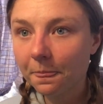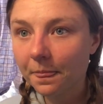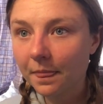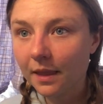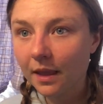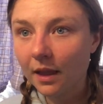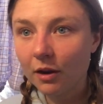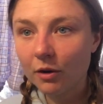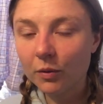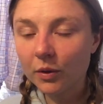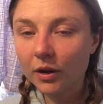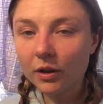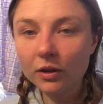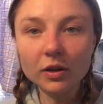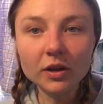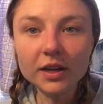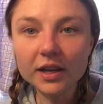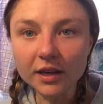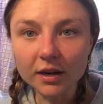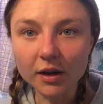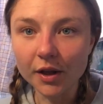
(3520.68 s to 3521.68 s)
I don't want to
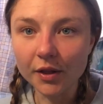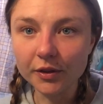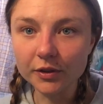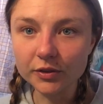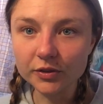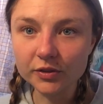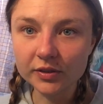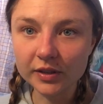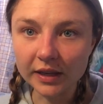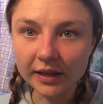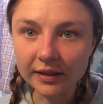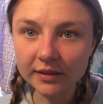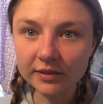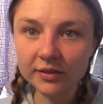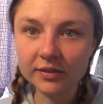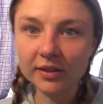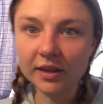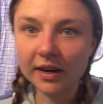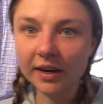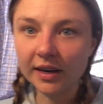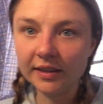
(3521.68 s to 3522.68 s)
look at all those things
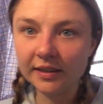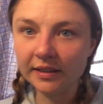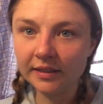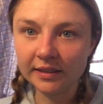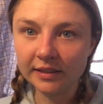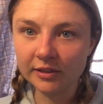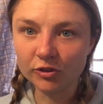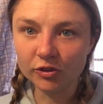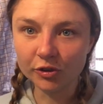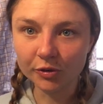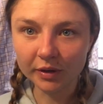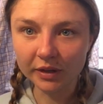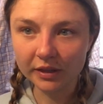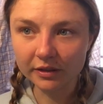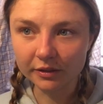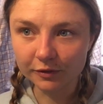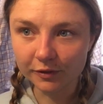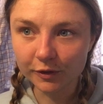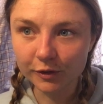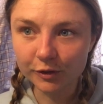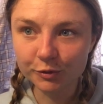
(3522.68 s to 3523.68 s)
that I didn't enjoy in the
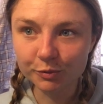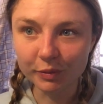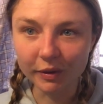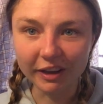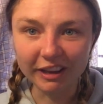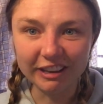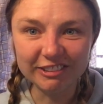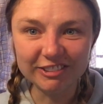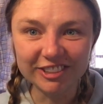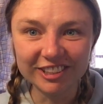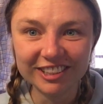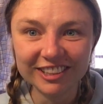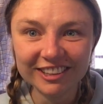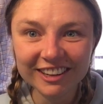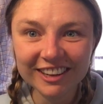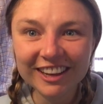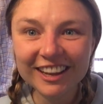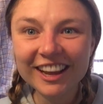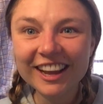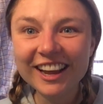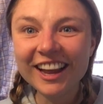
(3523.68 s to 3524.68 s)
first place
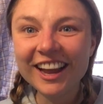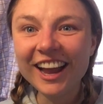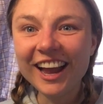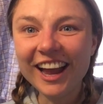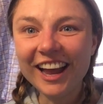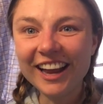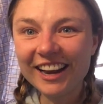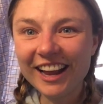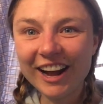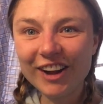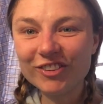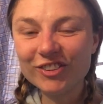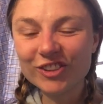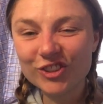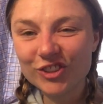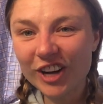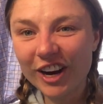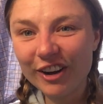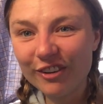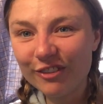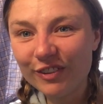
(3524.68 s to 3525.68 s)
and have to
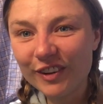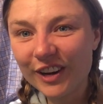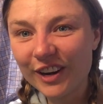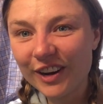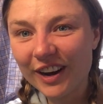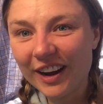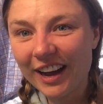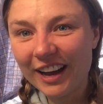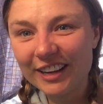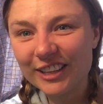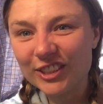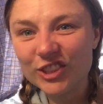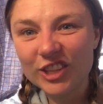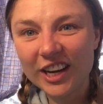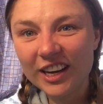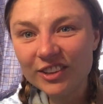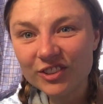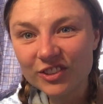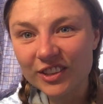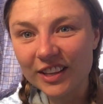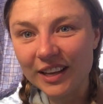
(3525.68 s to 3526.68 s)
try to figure out how to
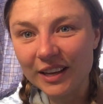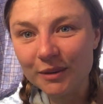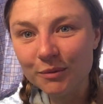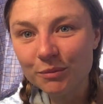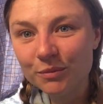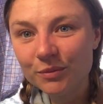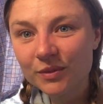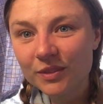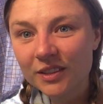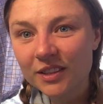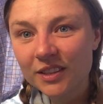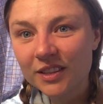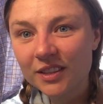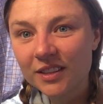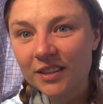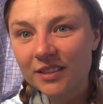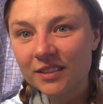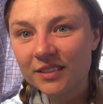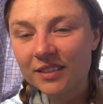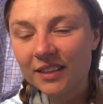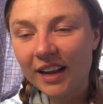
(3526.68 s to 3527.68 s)
change them
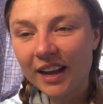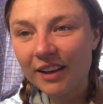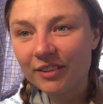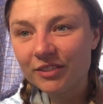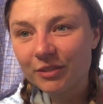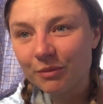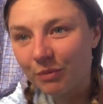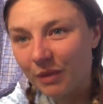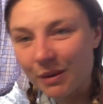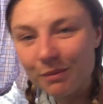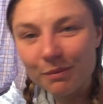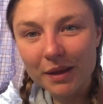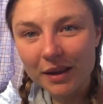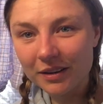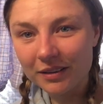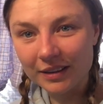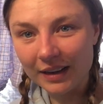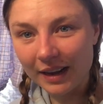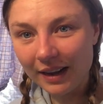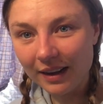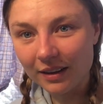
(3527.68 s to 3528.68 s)
to have something better
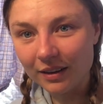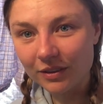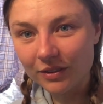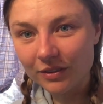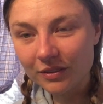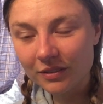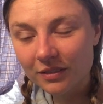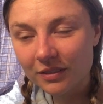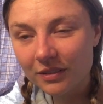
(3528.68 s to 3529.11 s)
now.